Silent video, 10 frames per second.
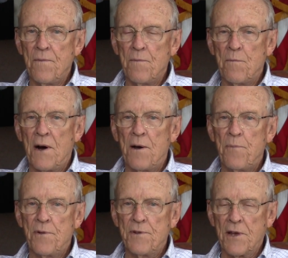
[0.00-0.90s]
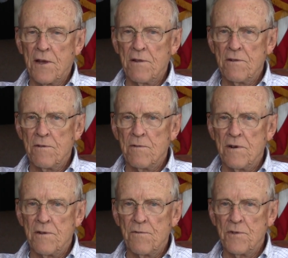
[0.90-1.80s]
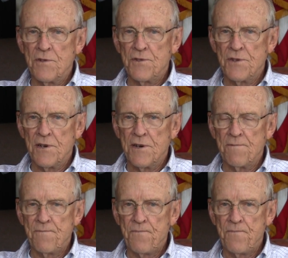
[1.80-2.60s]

was? My particular one was uh,